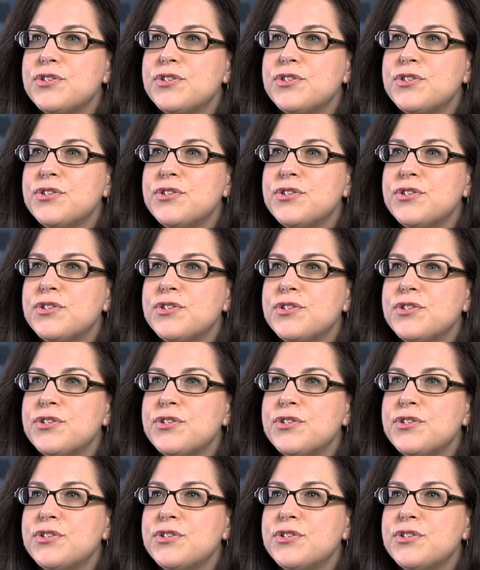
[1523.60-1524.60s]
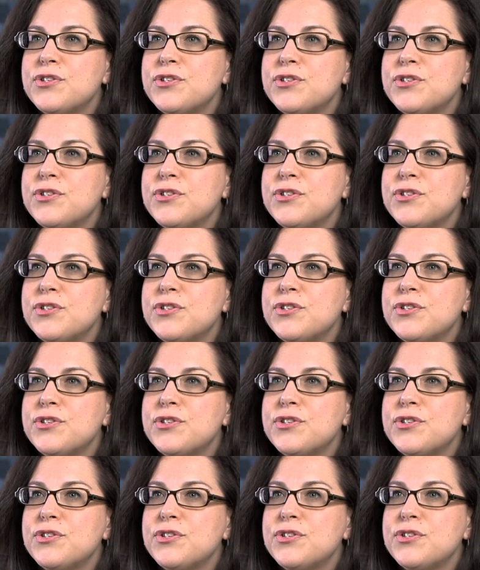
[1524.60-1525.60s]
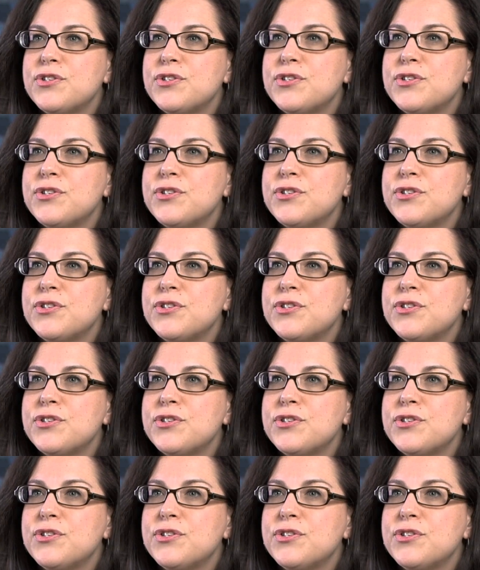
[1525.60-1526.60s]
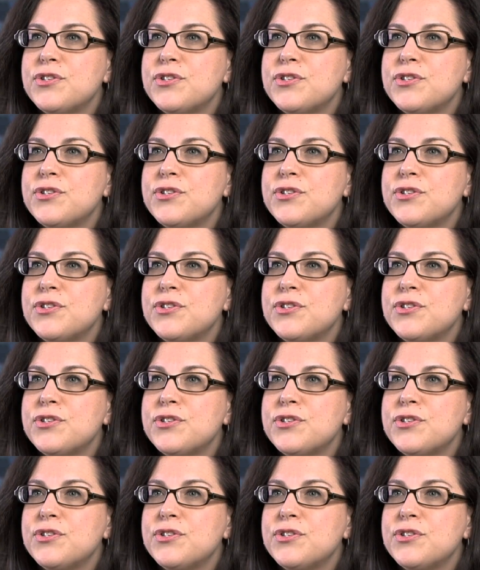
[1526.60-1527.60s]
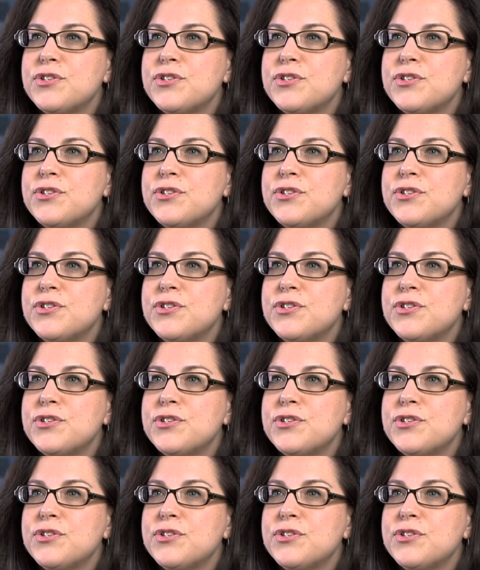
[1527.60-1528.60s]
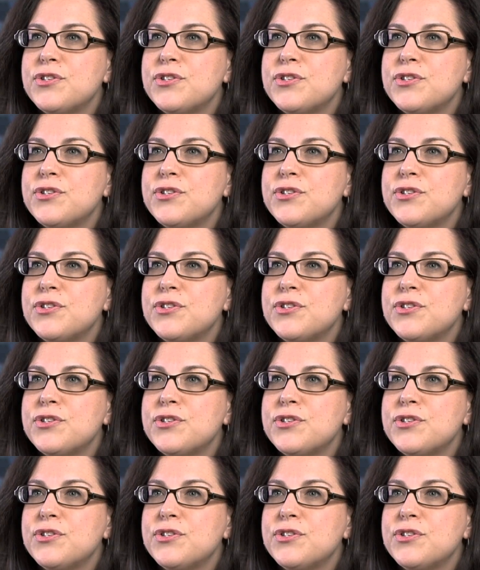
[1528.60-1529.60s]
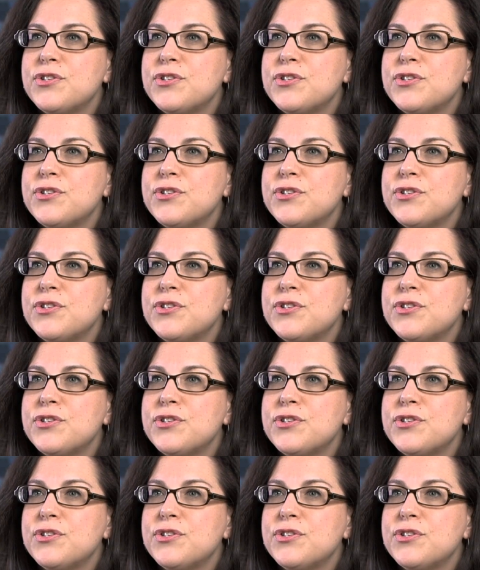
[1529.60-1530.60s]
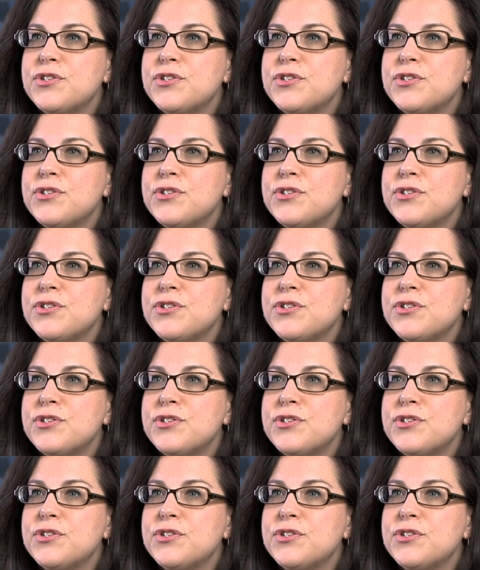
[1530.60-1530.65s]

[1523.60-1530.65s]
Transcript: The face doesn't move, so there is nothing to read.